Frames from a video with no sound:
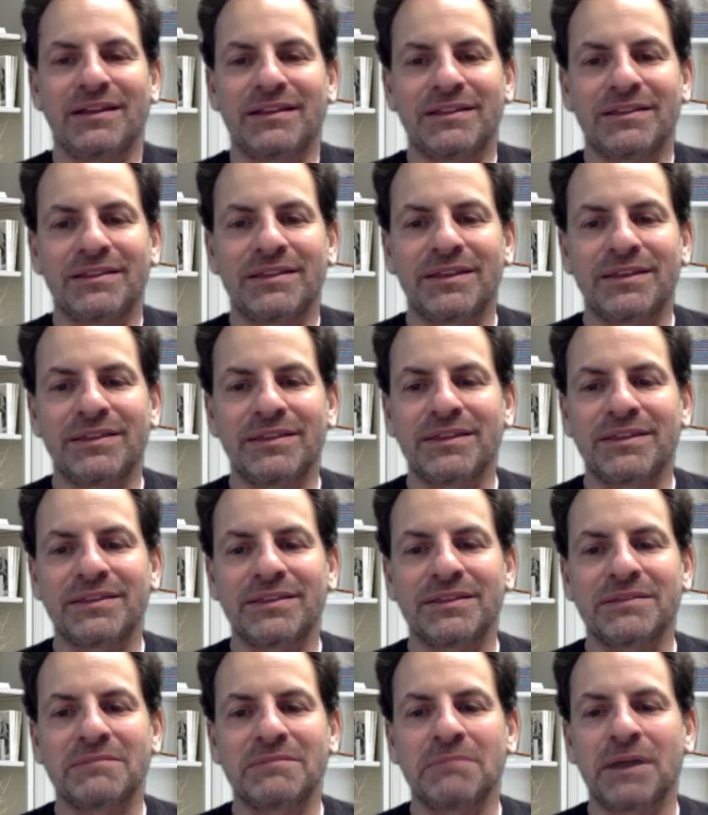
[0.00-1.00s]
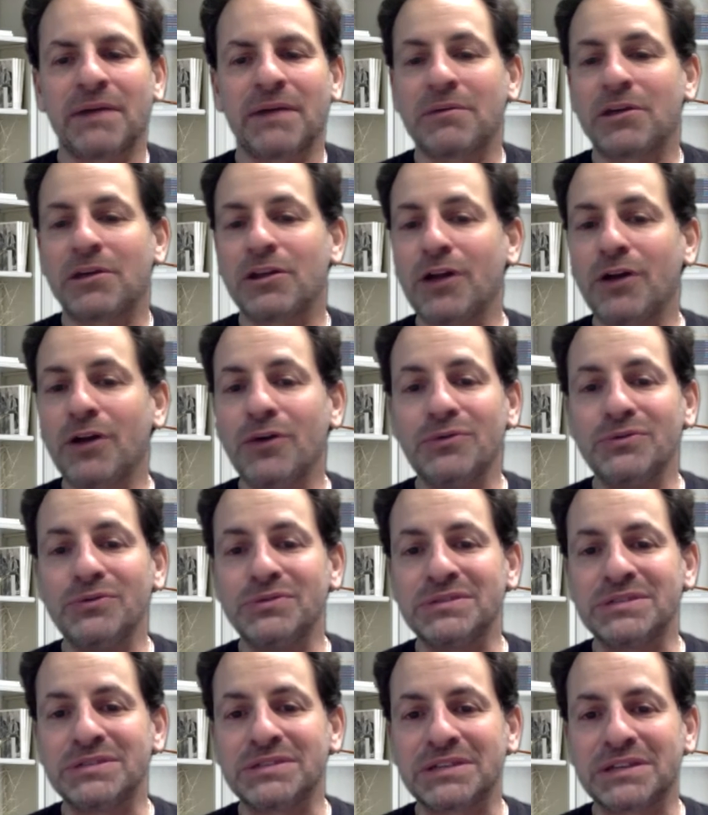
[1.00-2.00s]
the my
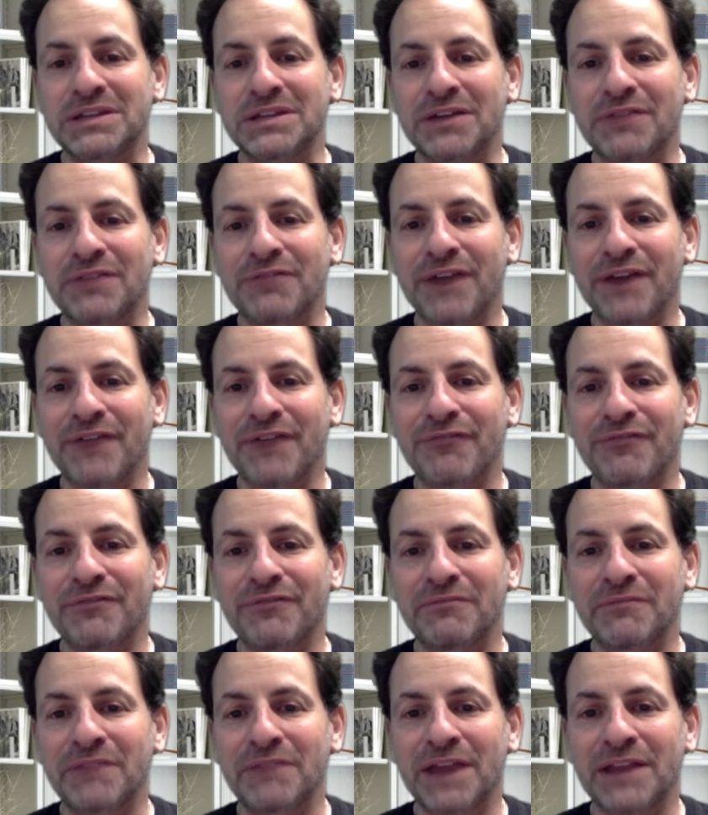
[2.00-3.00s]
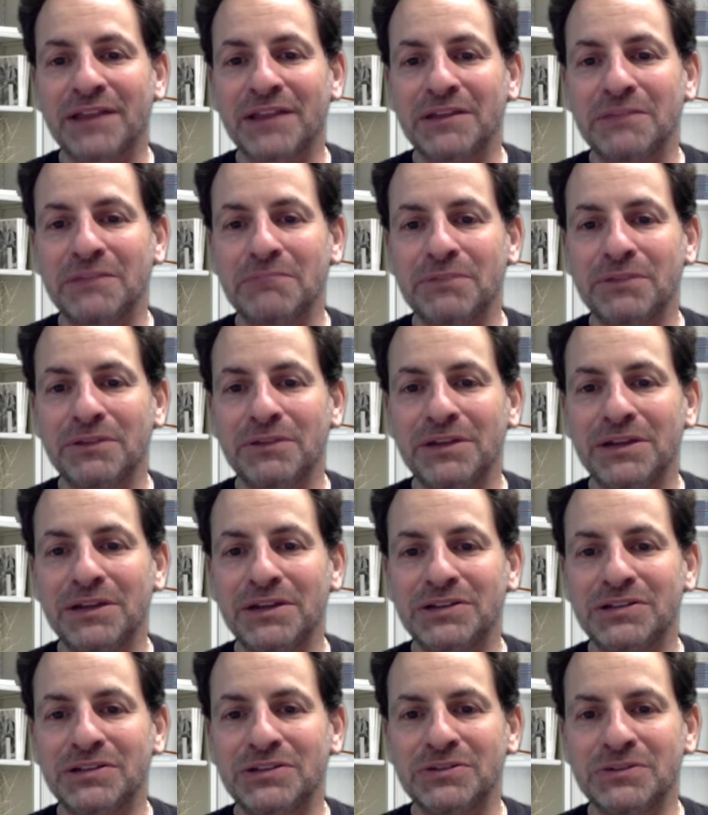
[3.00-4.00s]
clothes and I've got the
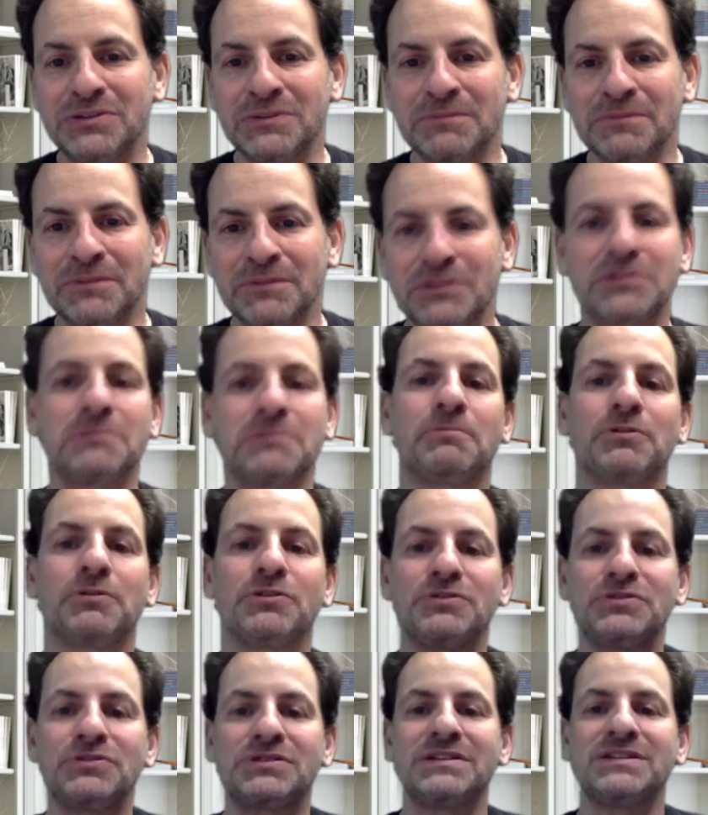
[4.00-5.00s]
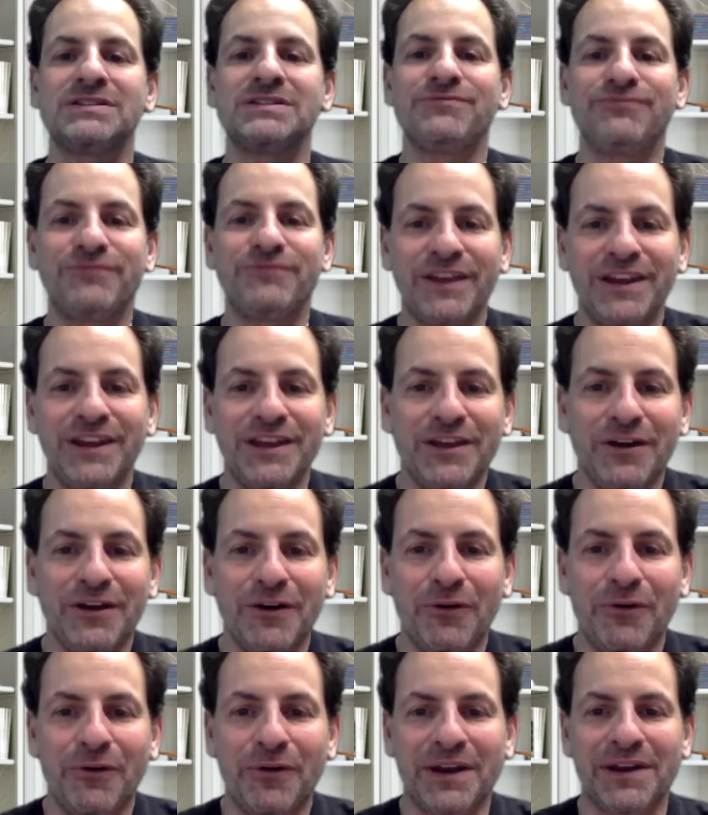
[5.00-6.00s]
ability to produce this
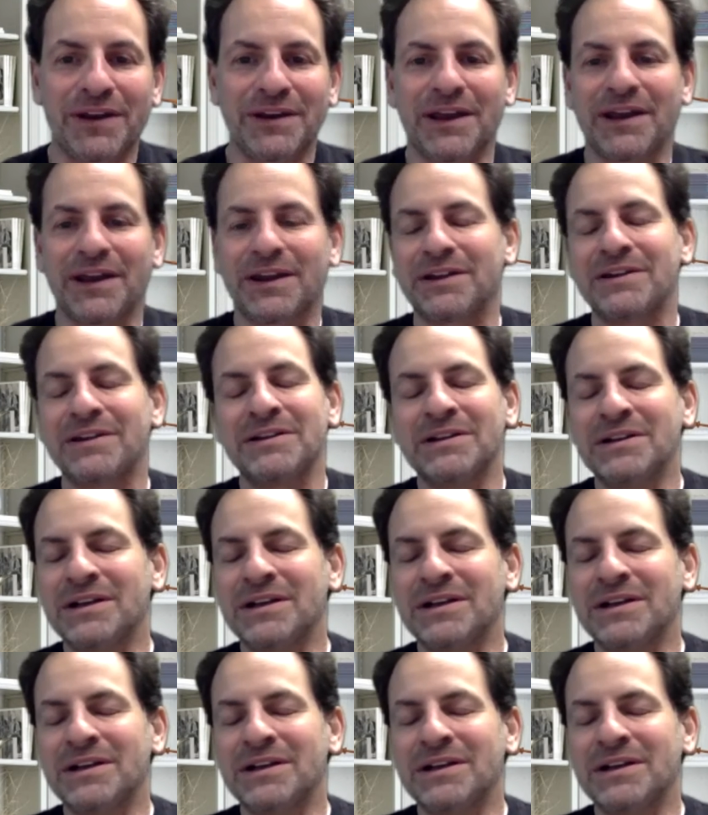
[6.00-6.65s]
video and